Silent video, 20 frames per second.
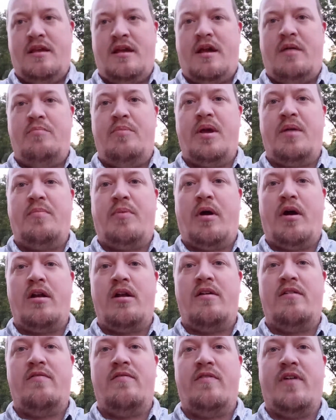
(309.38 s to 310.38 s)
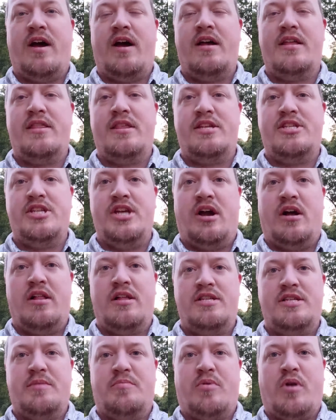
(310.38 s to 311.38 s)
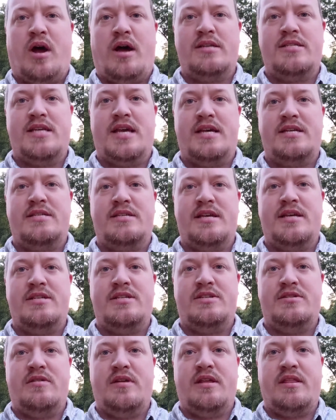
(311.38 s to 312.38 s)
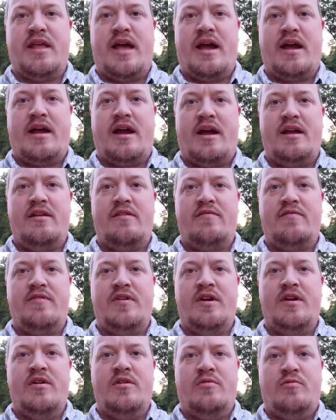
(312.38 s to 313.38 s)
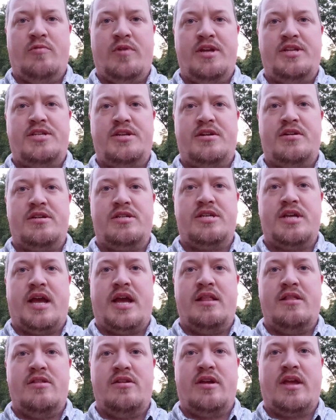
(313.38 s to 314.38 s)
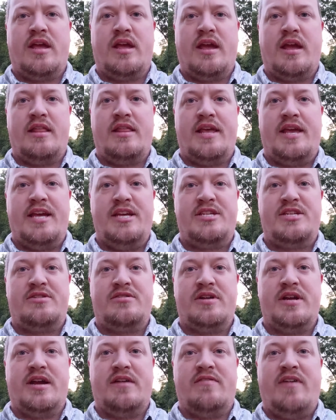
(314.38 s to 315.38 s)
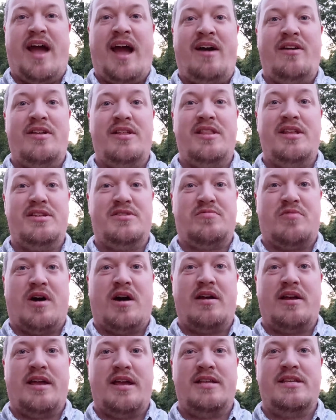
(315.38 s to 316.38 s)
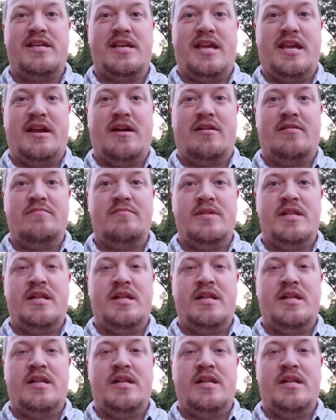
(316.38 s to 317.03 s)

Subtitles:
a big part of the geology process is doing that kind of research and looking at the history of how did this rock get to here.